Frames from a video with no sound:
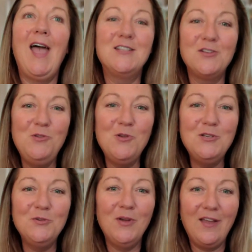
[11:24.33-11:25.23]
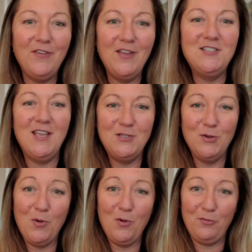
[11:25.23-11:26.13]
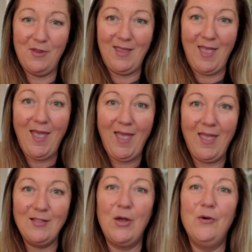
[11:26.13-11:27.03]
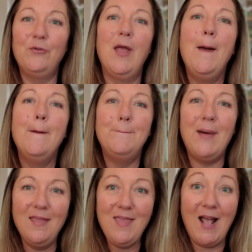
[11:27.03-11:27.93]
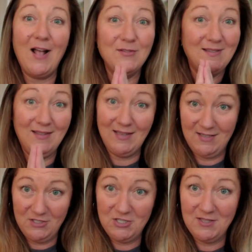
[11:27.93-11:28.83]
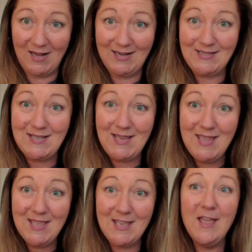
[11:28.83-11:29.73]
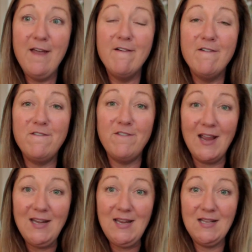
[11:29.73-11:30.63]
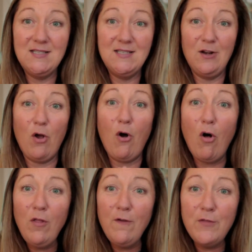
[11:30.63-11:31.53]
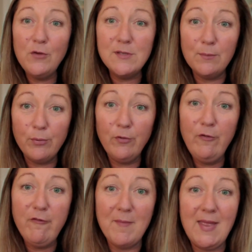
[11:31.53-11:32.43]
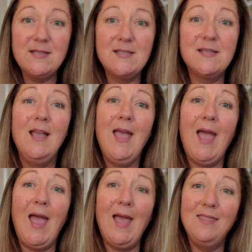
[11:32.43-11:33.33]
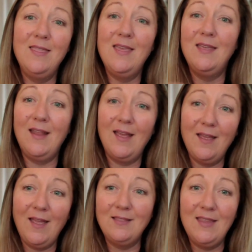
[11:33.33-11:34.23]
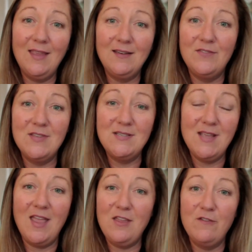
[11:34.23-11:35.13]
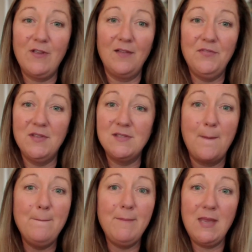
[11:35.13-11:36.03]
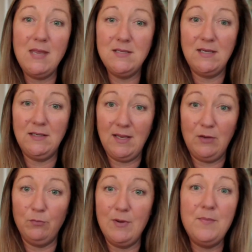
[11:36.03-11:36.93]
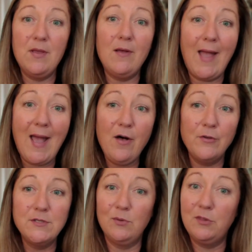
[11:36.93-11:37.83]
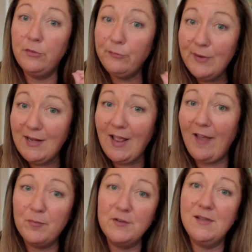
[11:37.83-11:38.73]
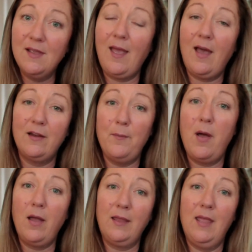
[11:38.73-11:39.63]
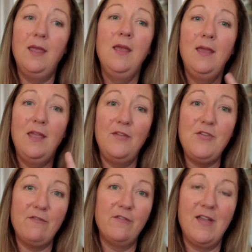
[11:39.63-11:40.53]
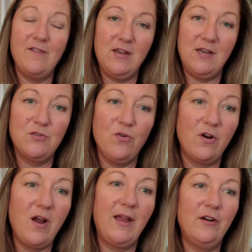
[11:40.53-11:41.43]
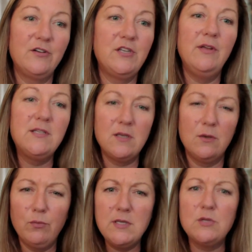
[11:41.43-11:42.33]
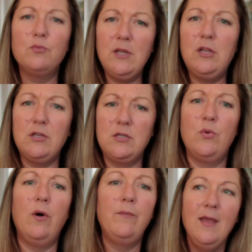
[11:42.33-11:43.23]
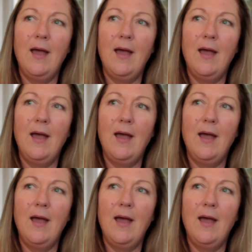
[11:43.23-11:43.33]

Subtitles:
And so you can do a FHA 203K loan, buy the house in the condition that it's in, finance in all of those improvements. And then at the end of the day, you've got this amazingly rebuilt house with 3.5% out of pocket if you have a 580 score or higher. So it's a really good tool.